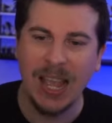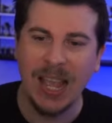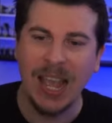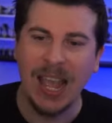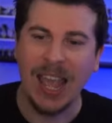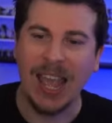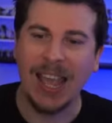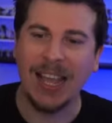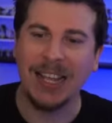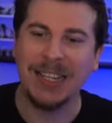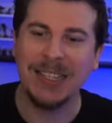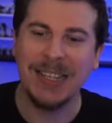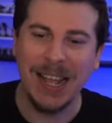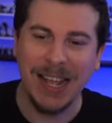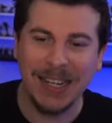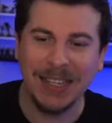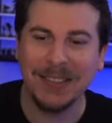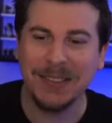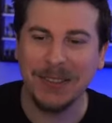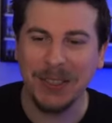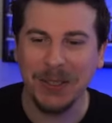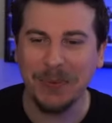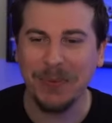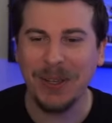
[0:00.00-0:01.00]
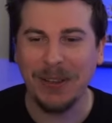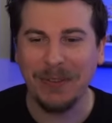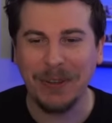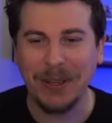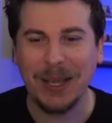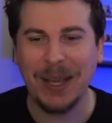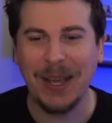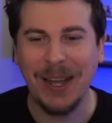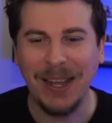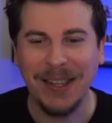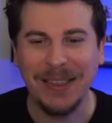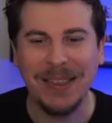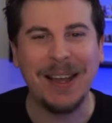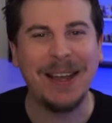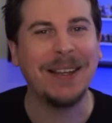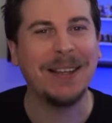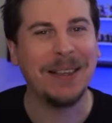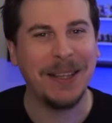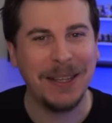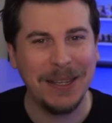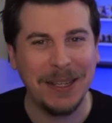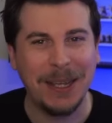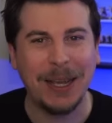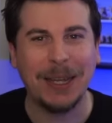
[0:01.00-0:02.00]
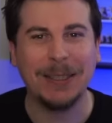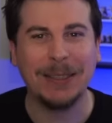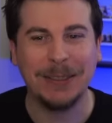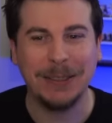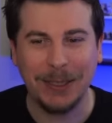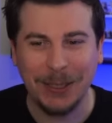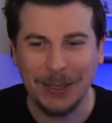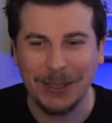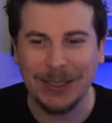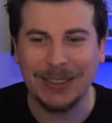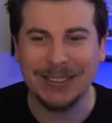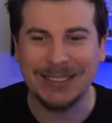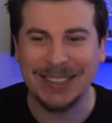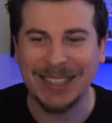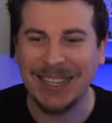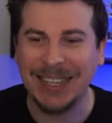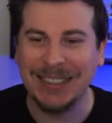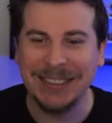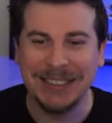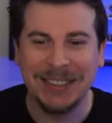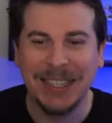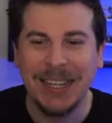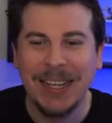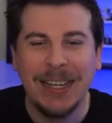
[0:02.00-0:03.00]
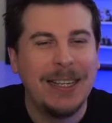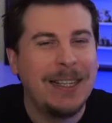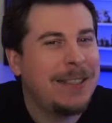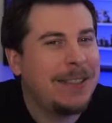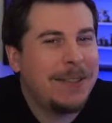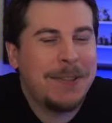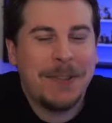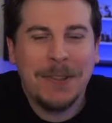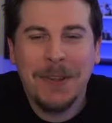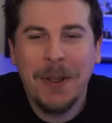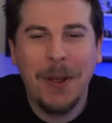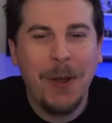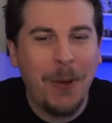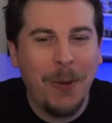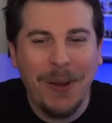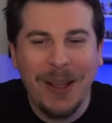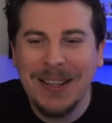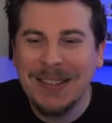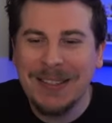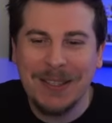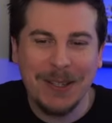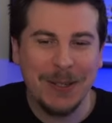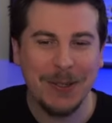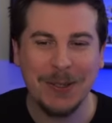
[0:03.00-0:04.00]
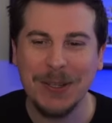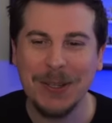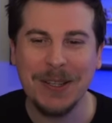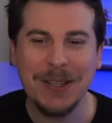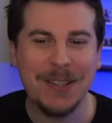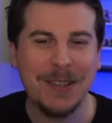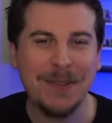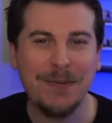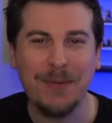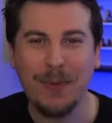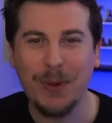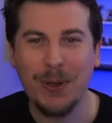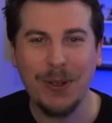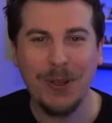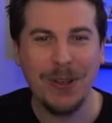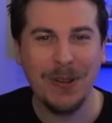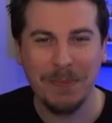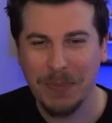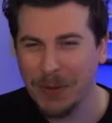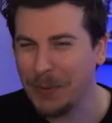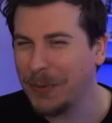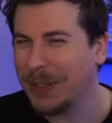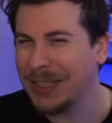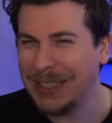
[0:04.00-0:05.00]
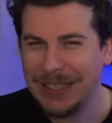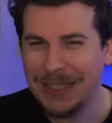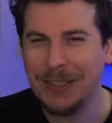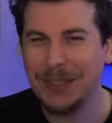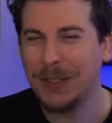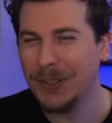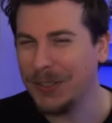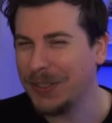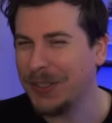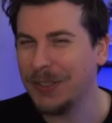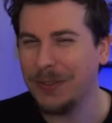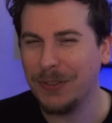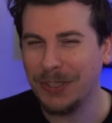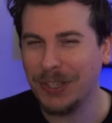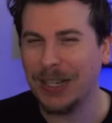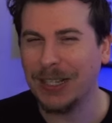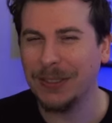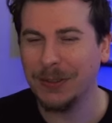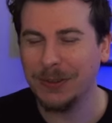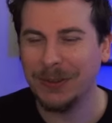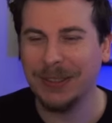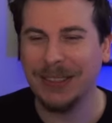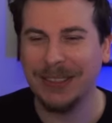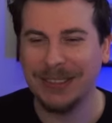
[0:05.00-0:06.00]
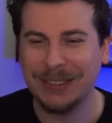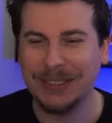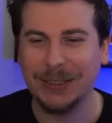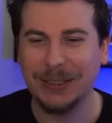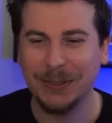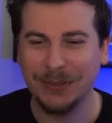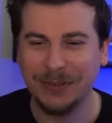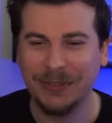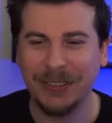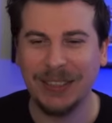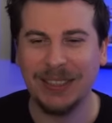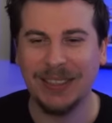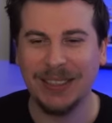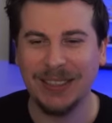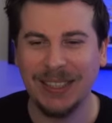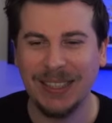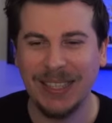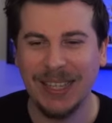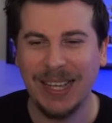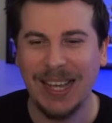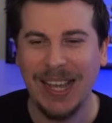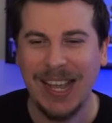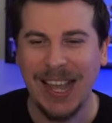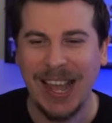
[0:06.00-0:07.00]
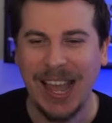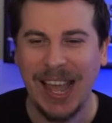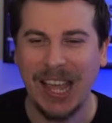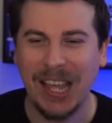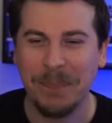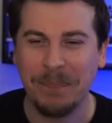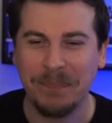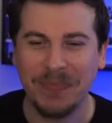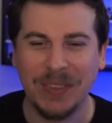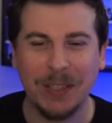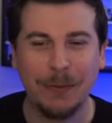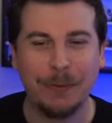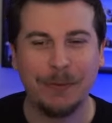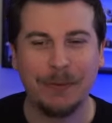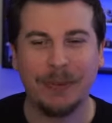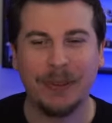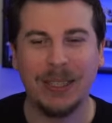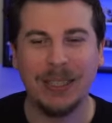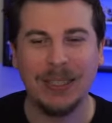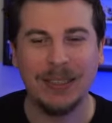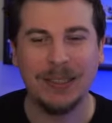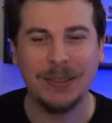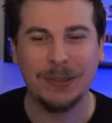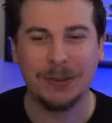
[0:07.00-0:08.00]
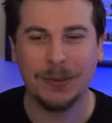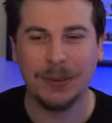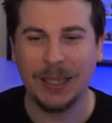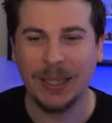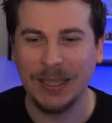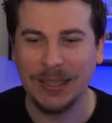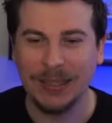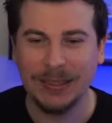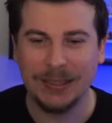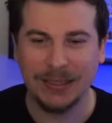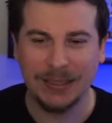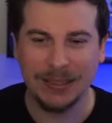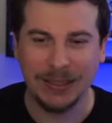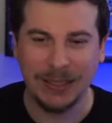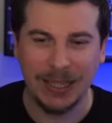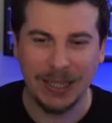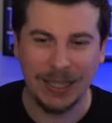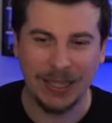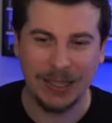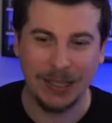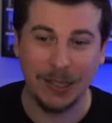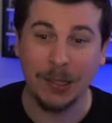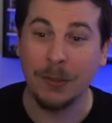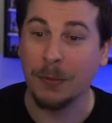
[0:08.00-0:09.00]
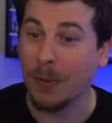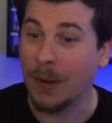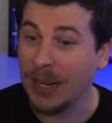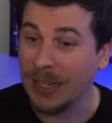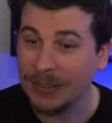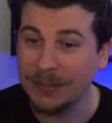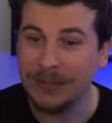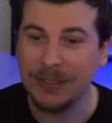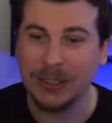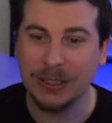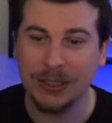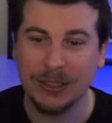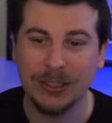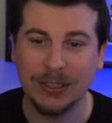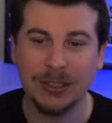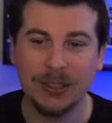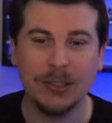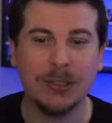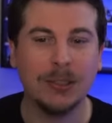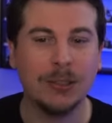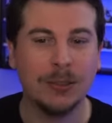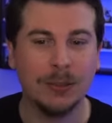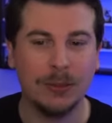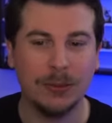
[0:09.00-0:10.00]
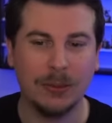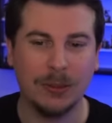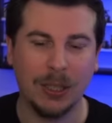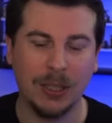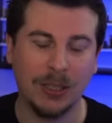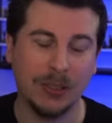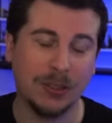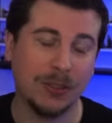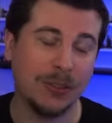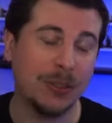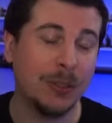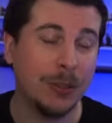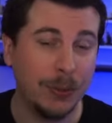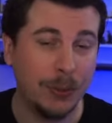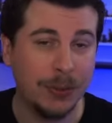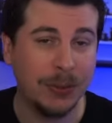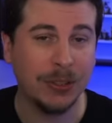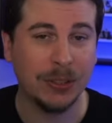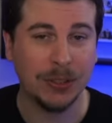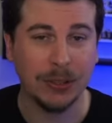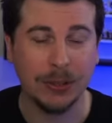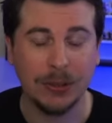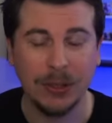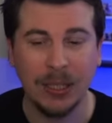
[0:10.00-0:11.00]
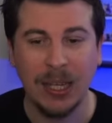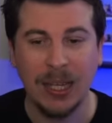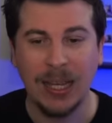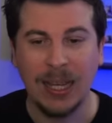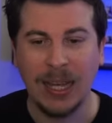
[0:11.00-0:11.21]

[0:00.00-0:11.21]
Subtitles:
Next up, we have a card that I like a lot, and he doesn't always do tons of work, but when he does, you genuinely do feel it. Flynn Rider, the red version, to cost 2/2.